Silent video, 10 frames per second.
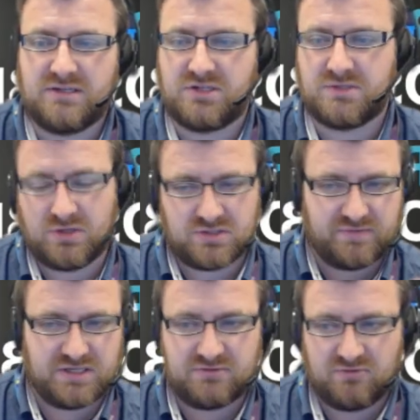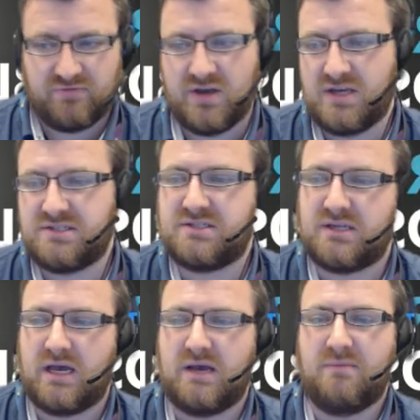because obviously it's reversed,
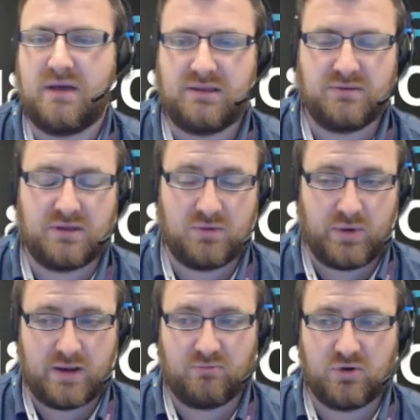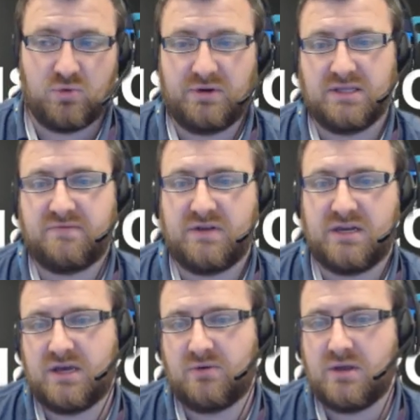and the way I'm recording this
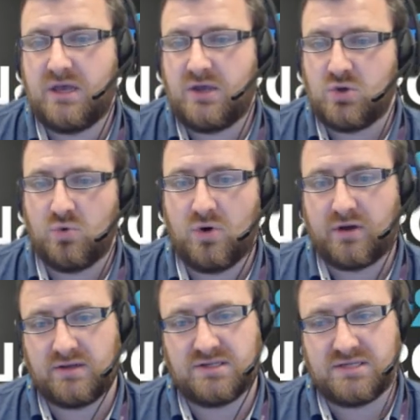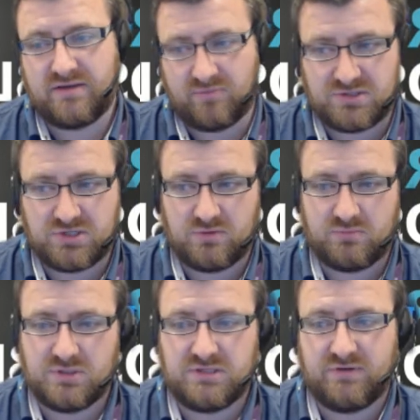video, you're not going to see it from the student
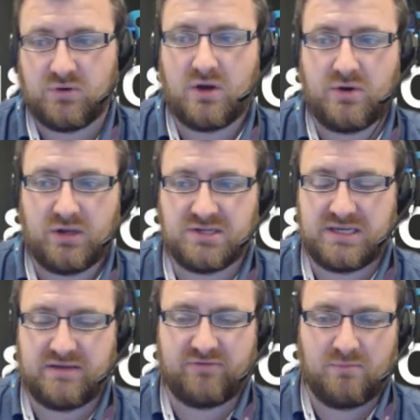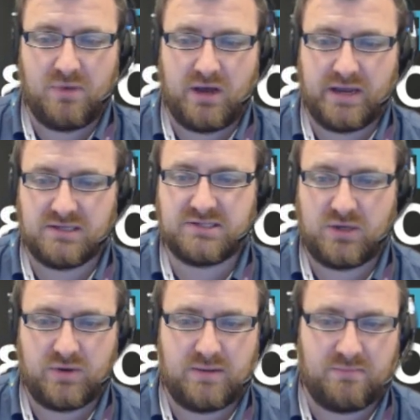point of view, you're only going to see it from mine,
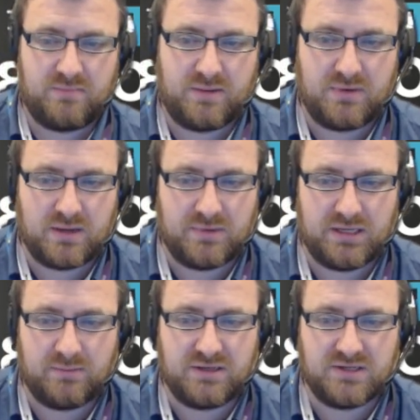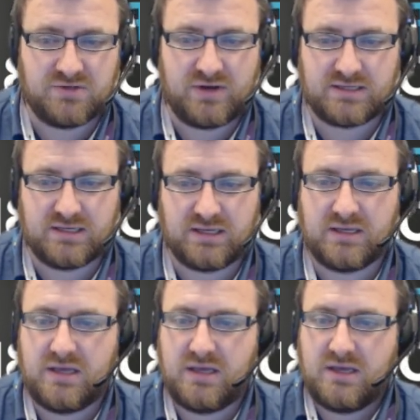so it might become a little bit distracting.
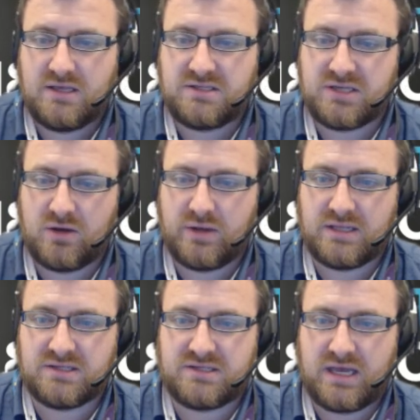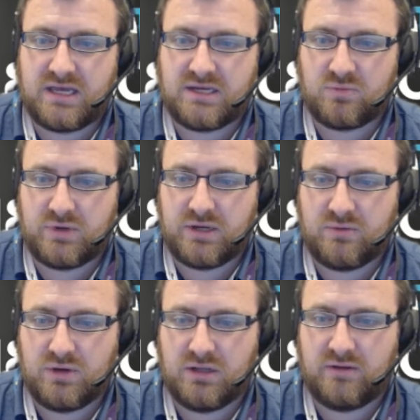So instead, we
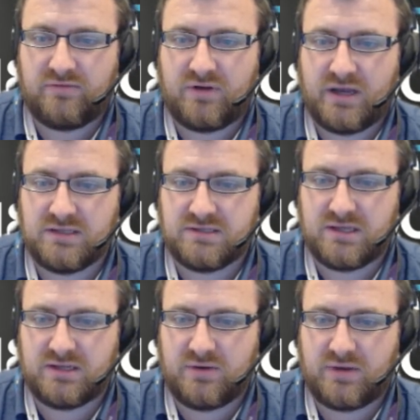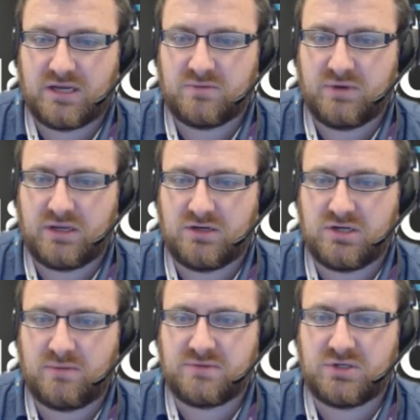will find another location we can
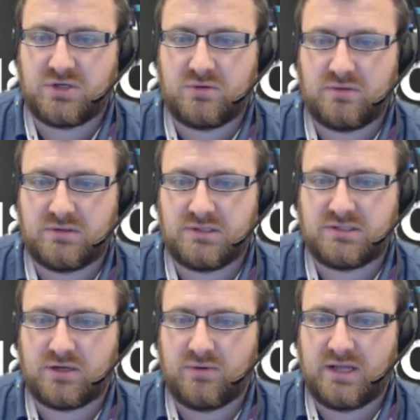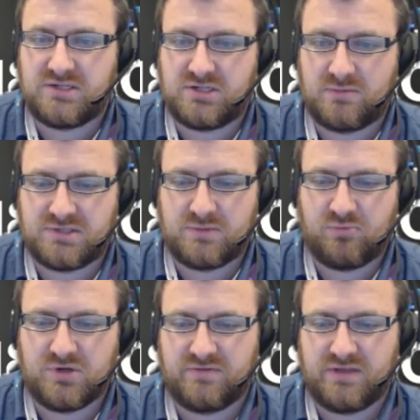jump to. So let's jump to the
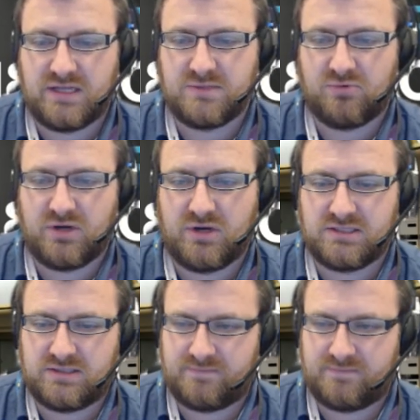Bridge of the Enterprise.